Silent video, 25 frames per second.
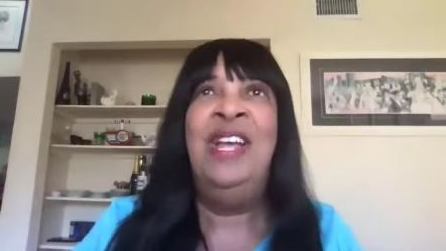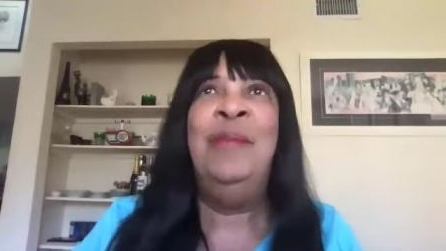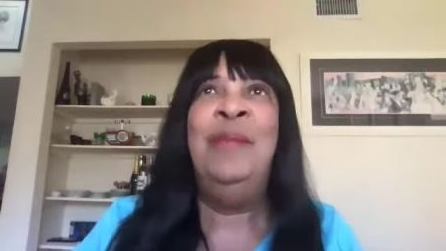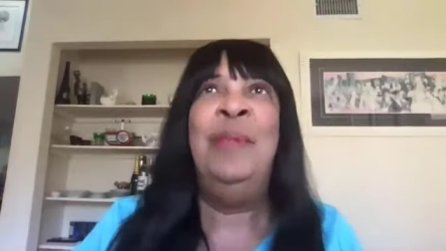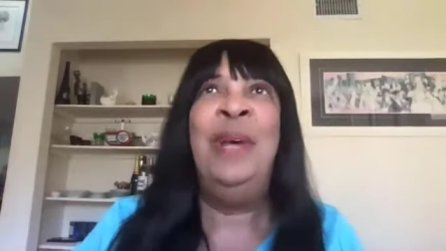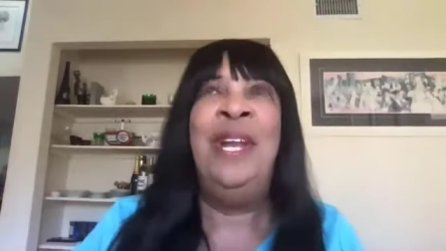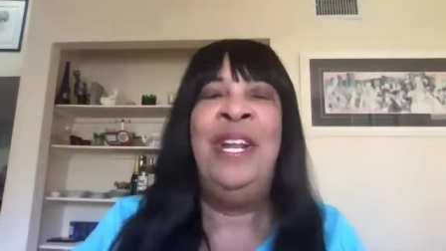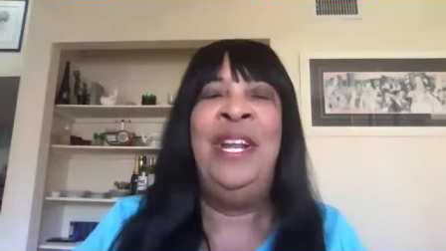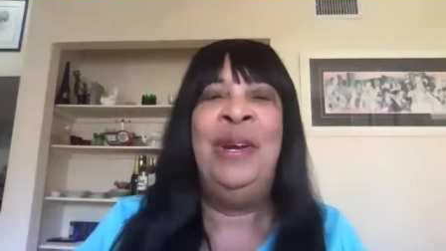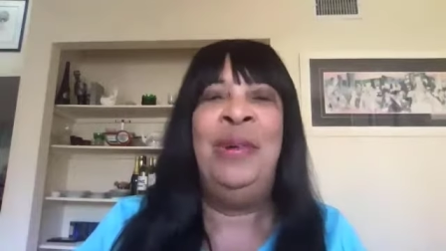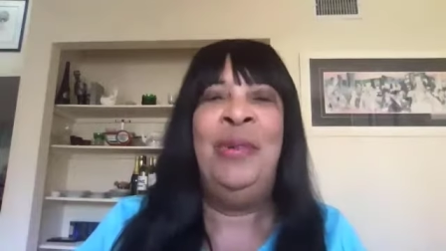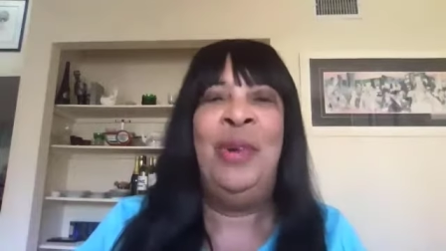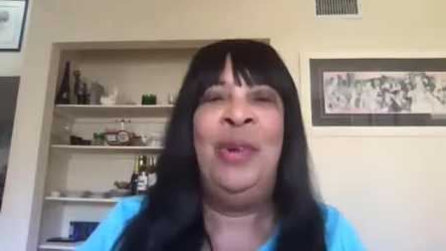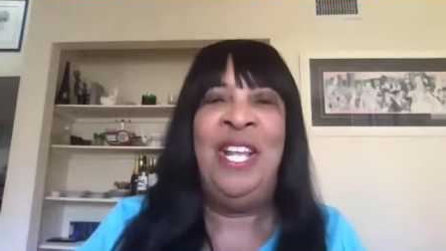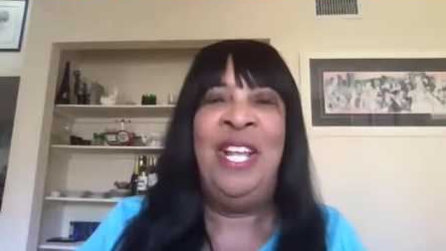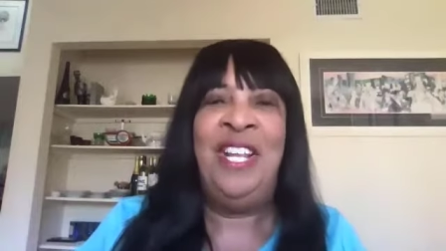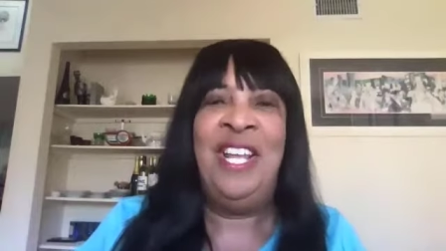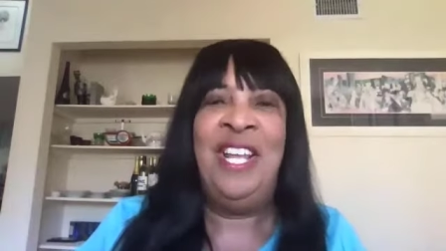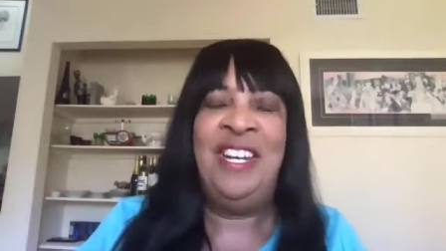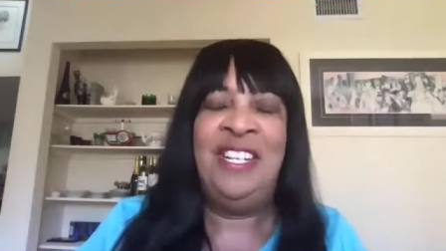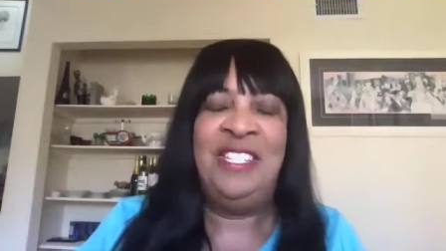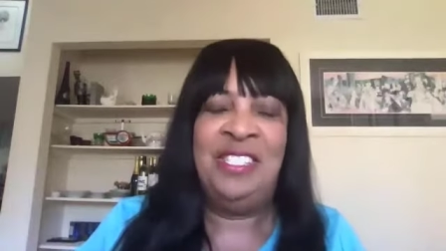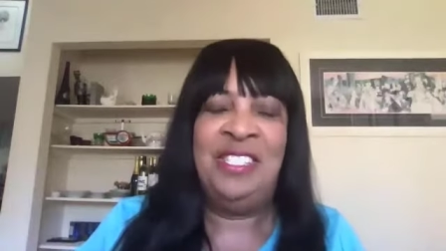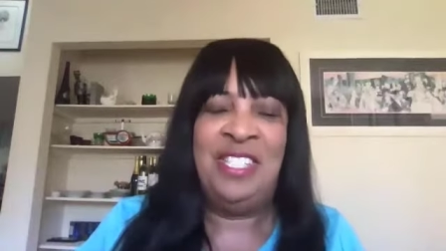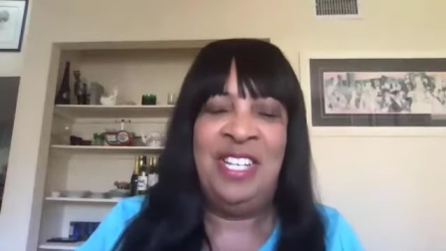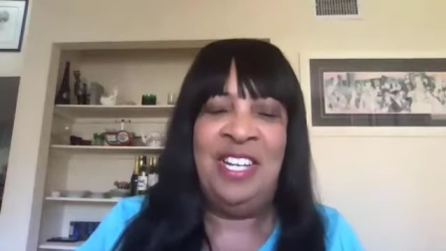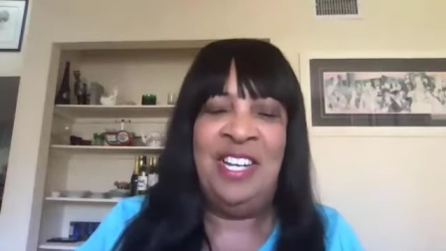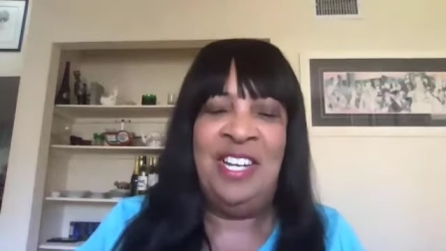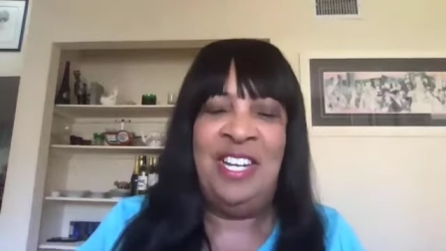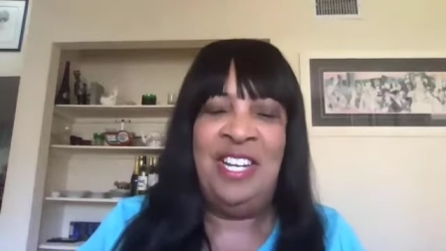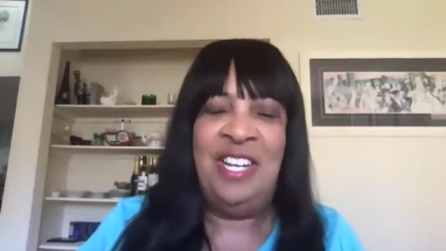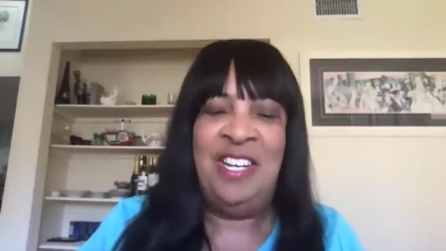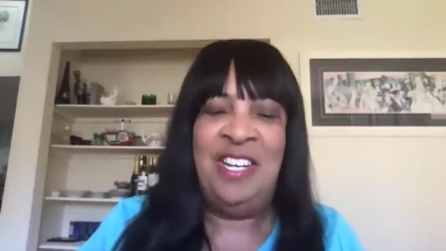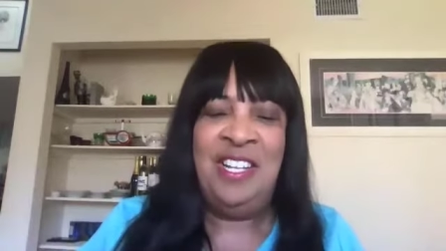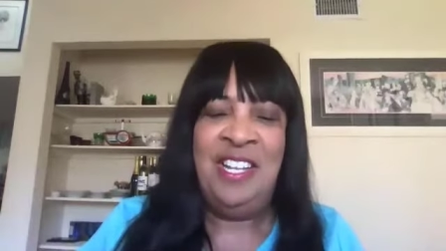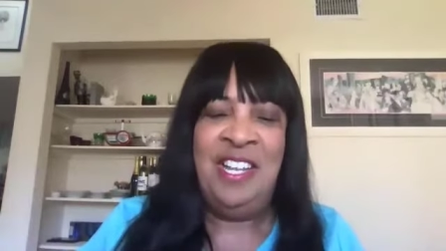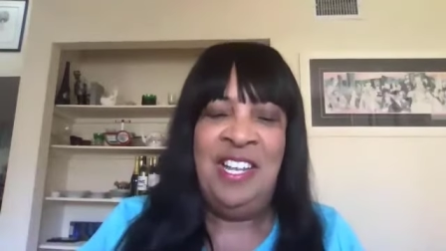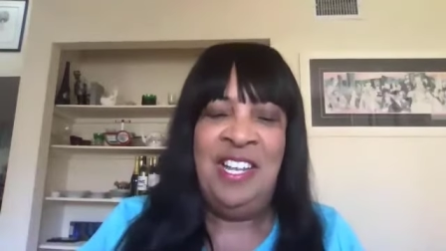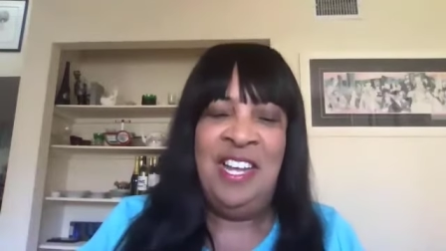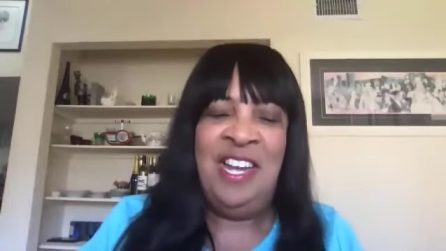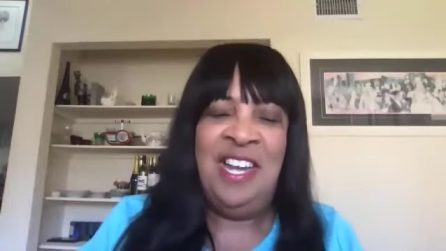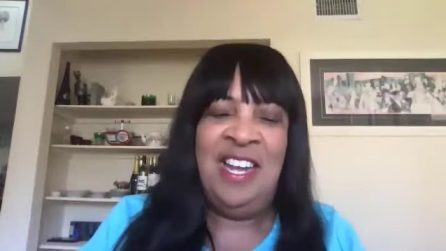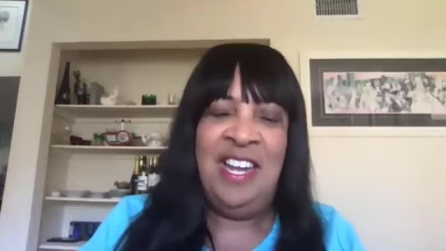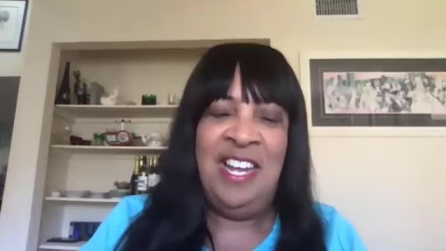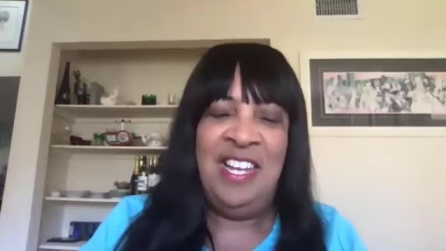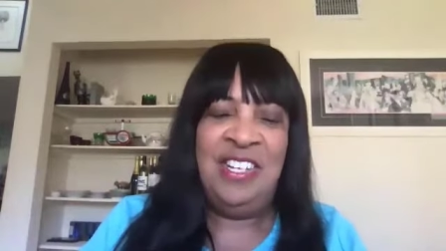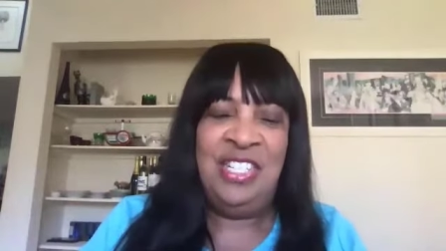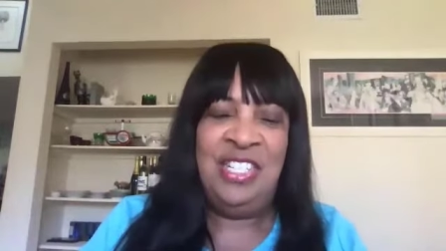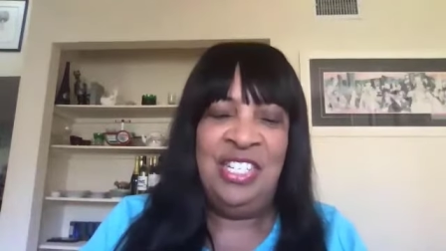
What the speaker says: But anyway, that aside, I